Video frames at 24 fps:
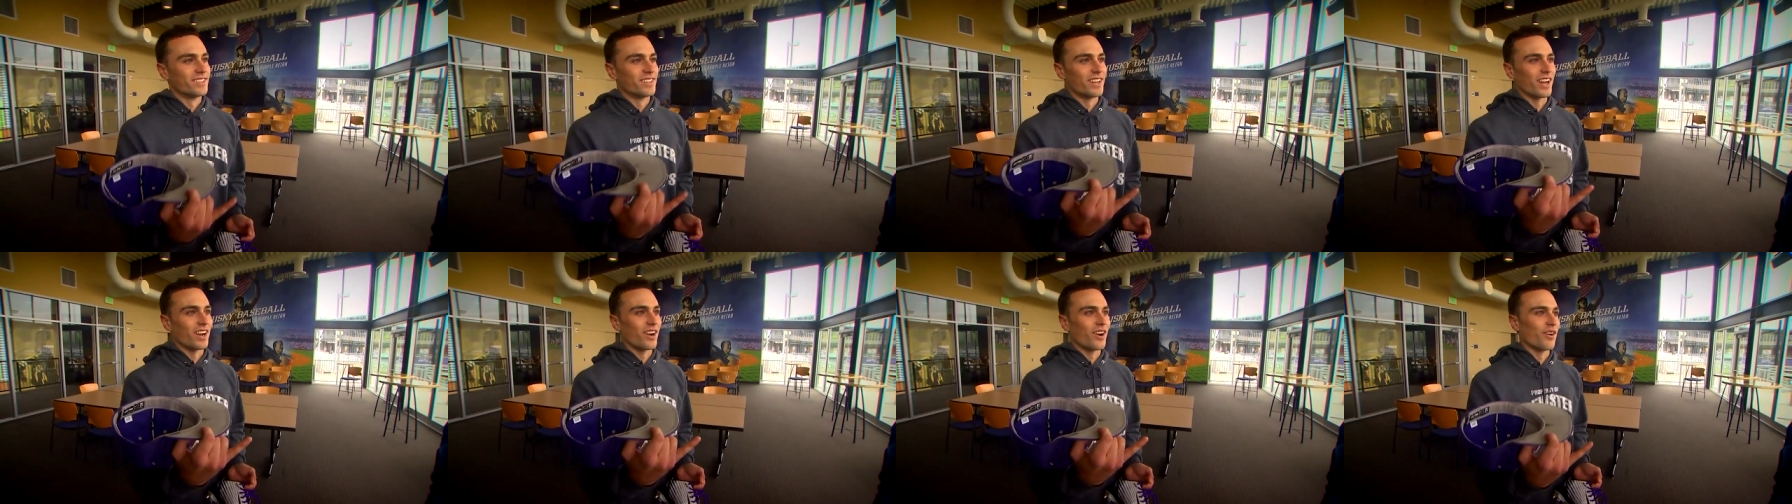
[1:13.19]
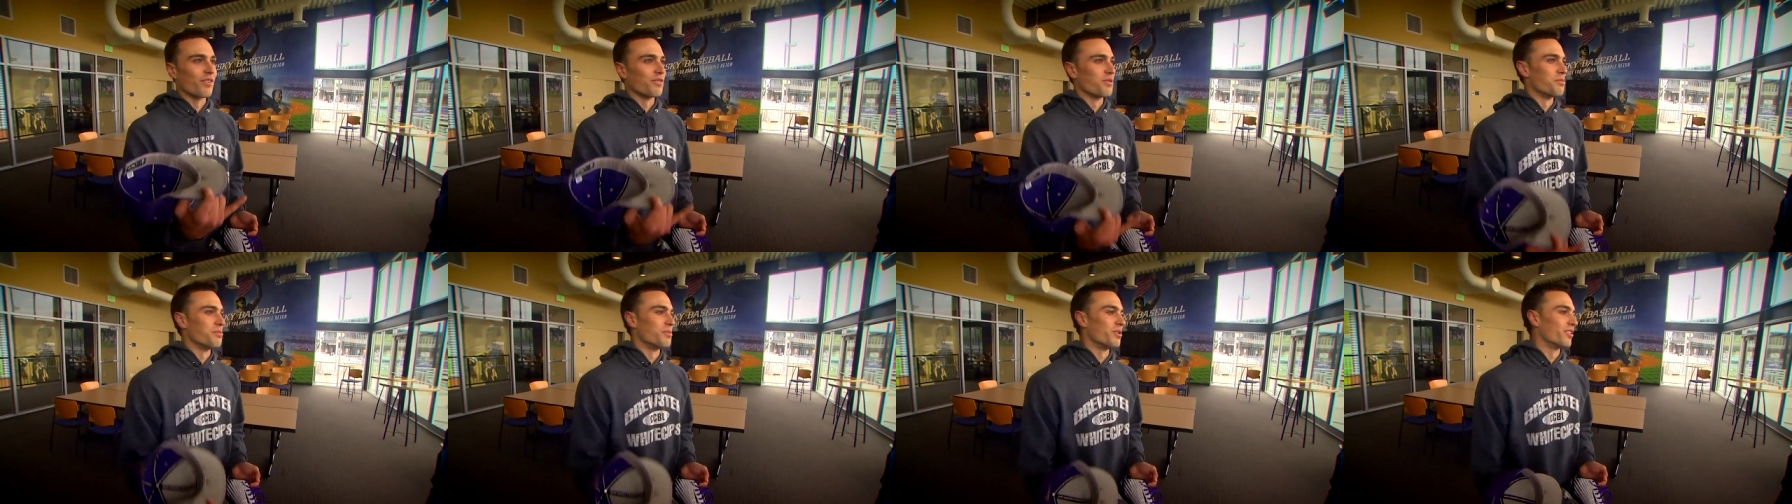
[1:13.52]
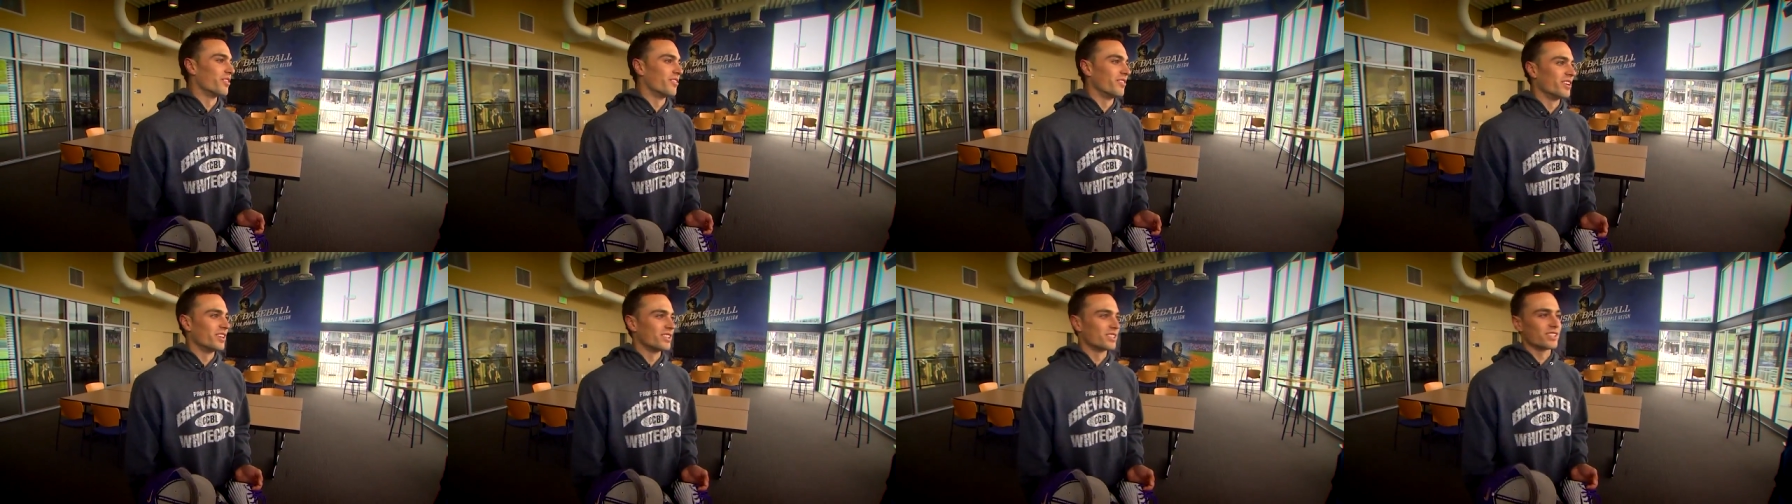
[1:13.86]
I don't have the
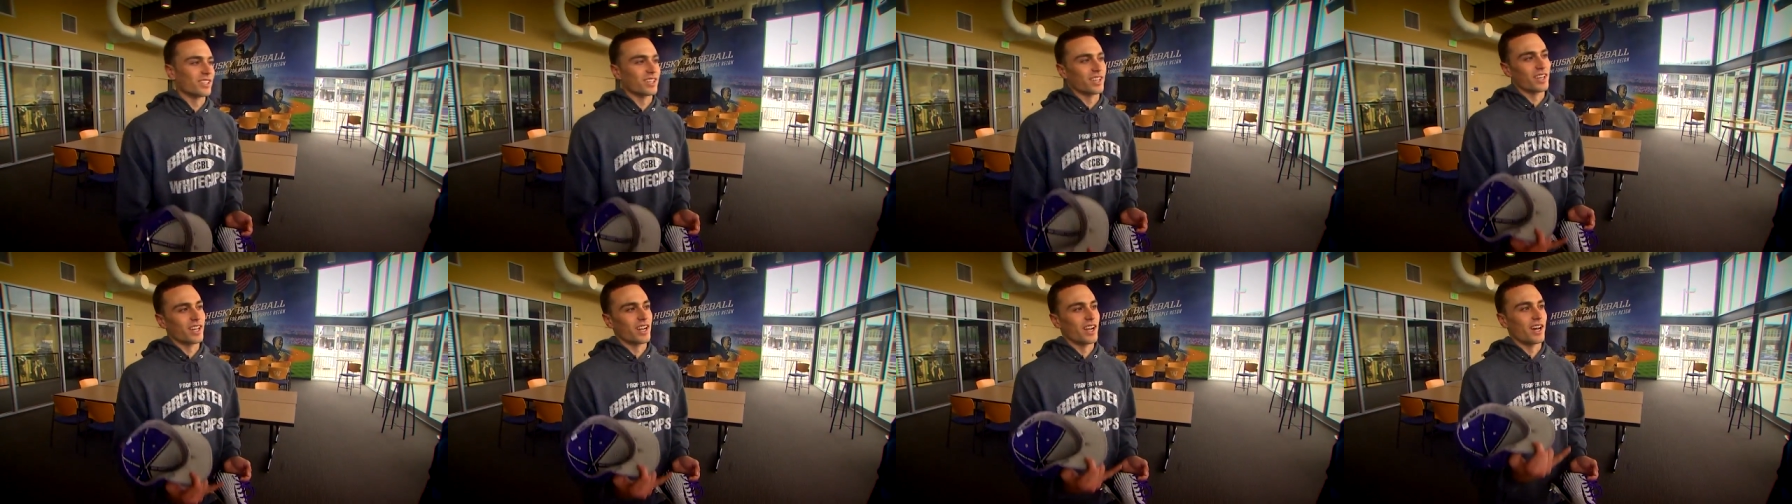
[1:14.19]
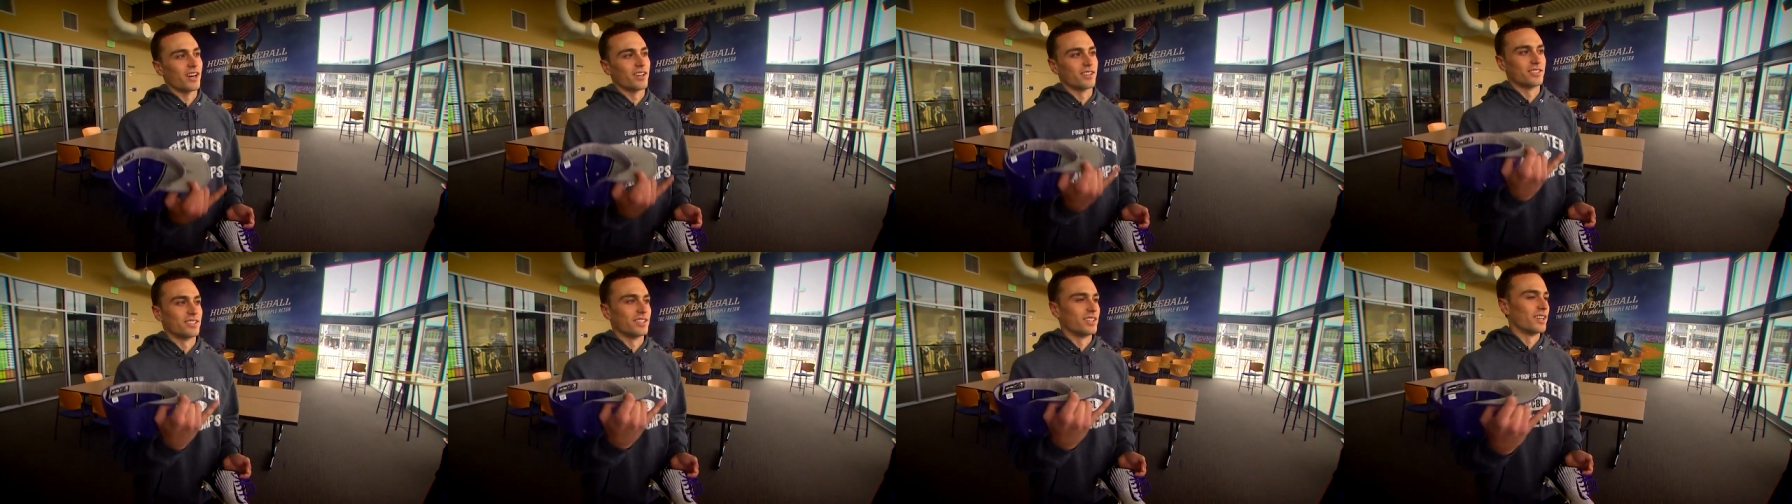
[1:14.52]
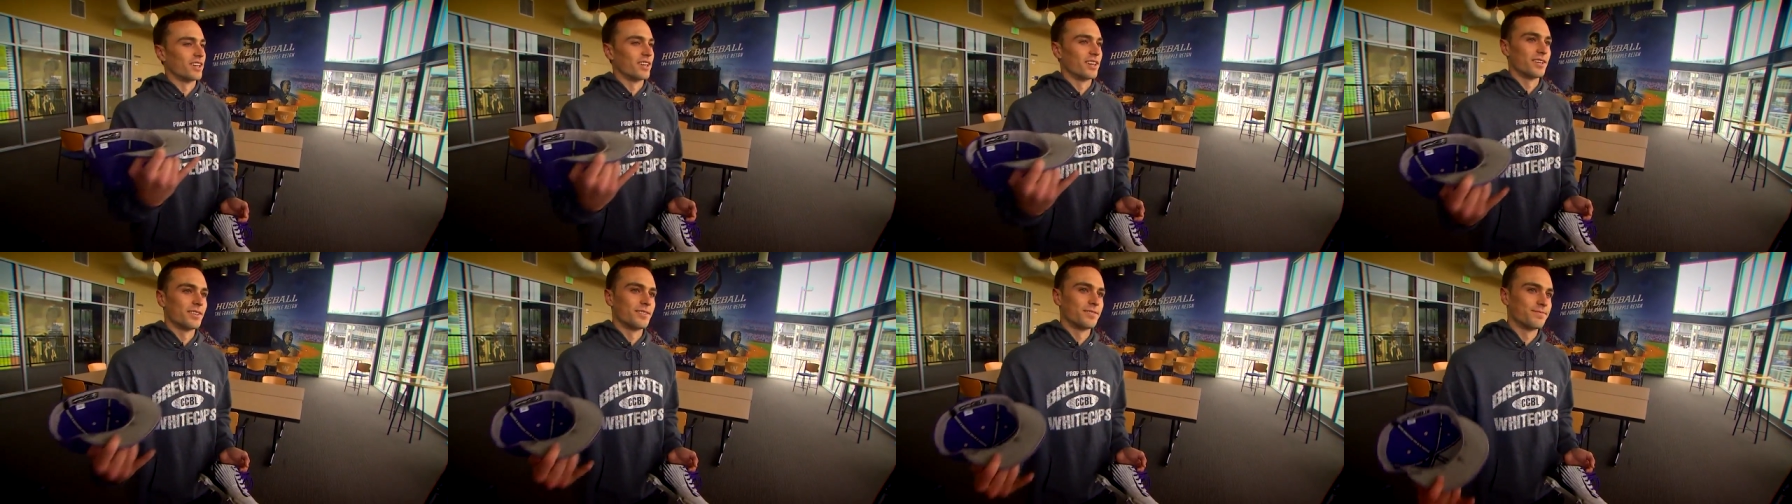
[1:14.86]
motivation to get out
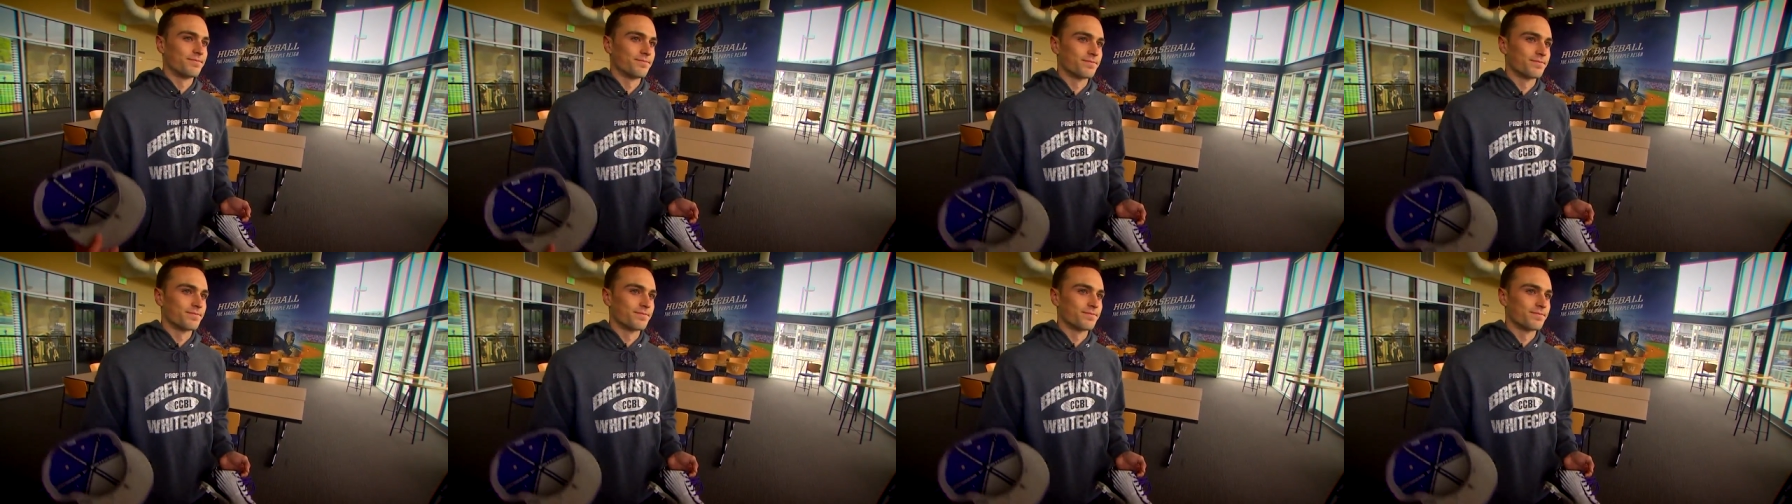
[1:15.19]
there,